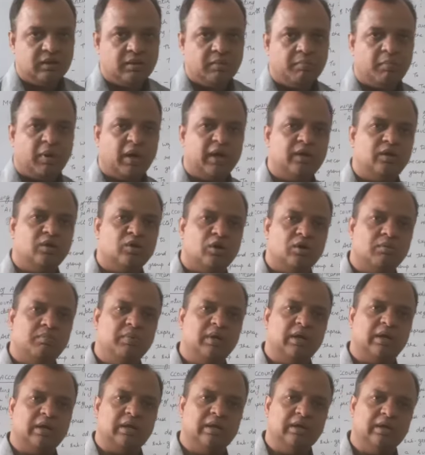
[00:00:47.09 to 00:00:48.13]
might not
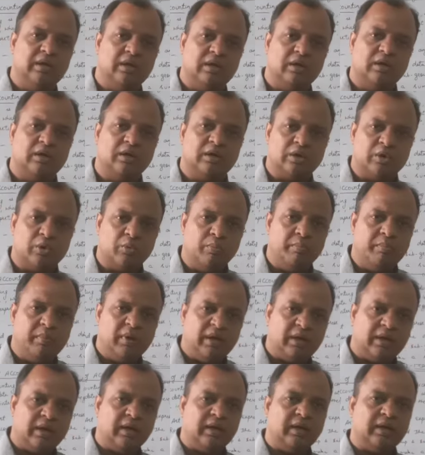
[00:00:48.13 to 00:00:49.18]
be clear. To
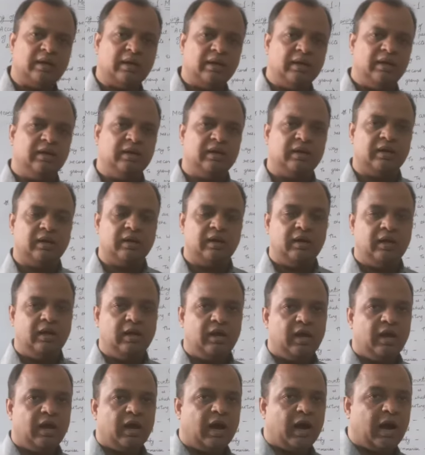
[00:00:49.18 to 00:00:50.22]
make it clear,
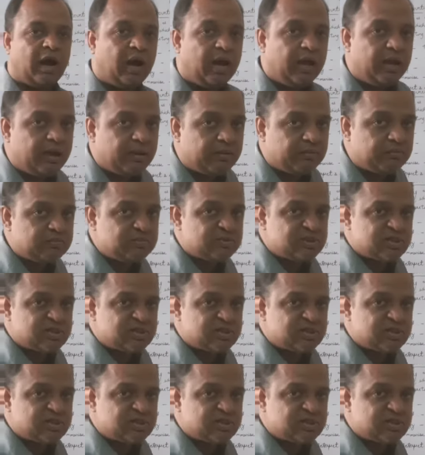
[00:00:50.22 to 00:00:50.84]
I am